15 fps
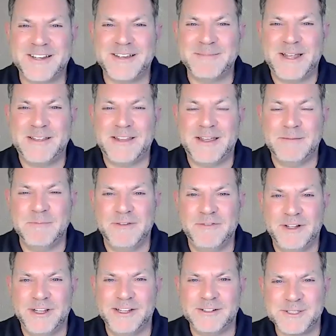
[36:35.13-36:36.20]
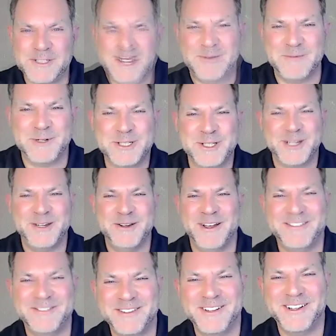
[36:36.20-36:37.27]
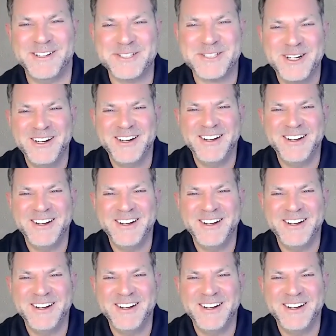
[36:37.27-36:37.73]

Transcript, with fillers: think about that muffuletta sandwich that you had for lunch.